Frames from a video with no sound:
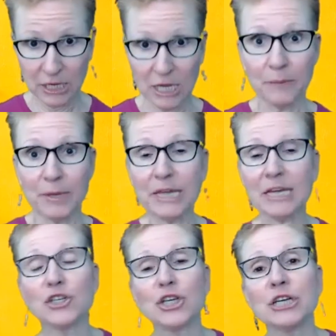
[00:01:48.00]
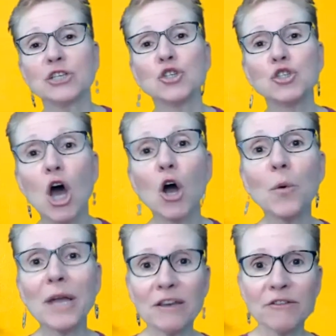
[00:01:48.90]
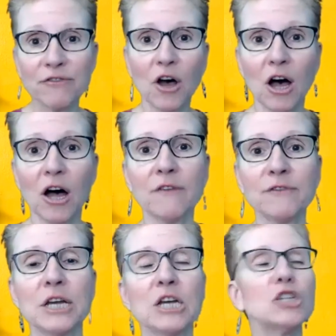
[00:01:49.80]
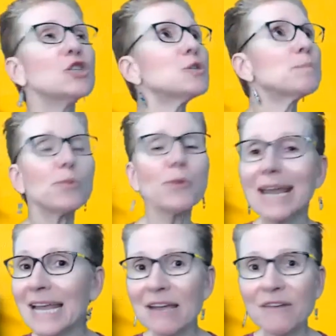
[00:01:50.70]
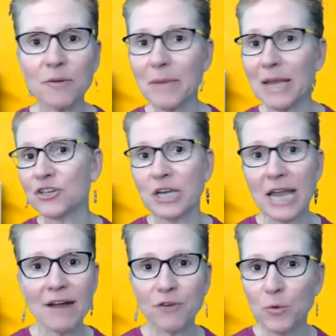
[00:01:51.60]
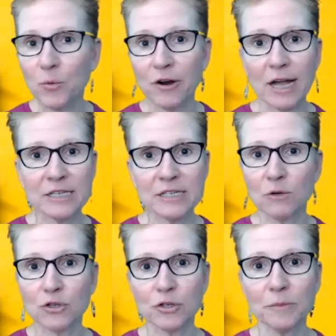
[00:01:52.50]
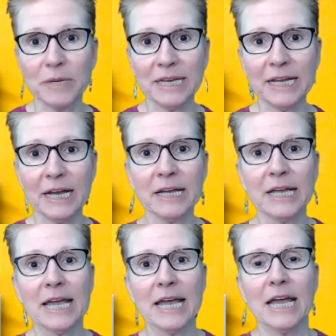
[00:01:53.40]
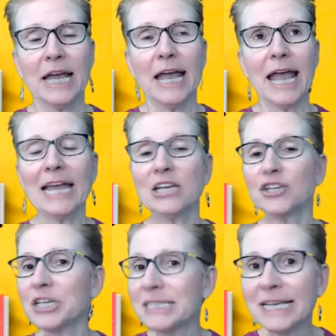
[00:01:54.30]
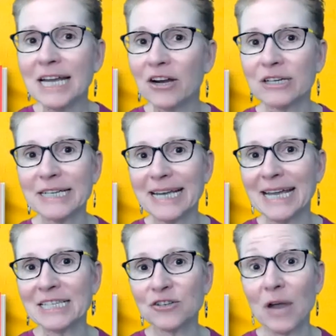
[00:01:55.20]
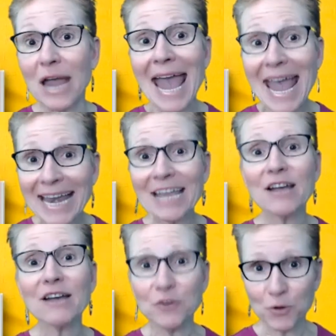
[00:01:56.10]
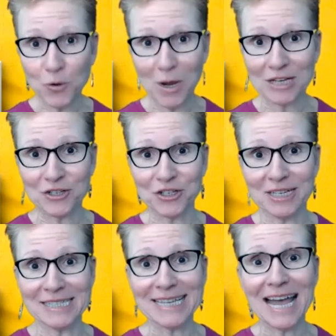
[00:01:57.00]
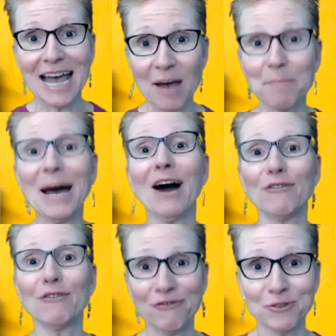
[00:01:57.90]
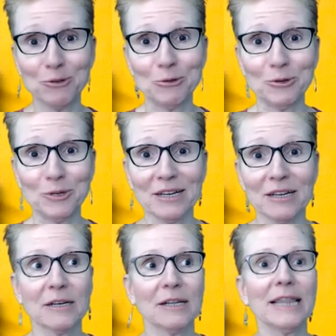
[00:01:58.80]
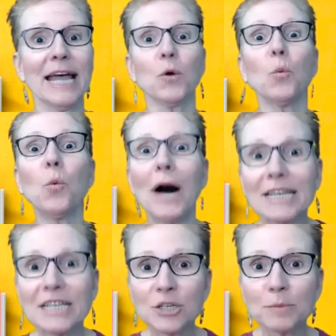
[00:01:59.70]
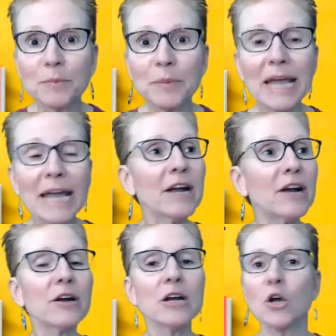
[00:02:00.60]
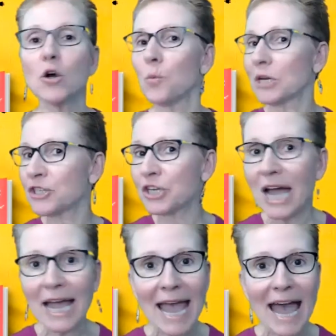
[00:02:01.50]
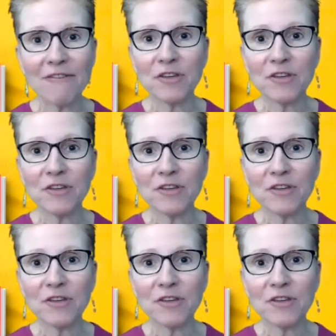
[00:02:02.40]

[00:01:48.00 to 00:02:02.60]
because she is so involved spreading information everywhere on social media. And she's here to answer any of your questions about food, like what to prepare, what should I have in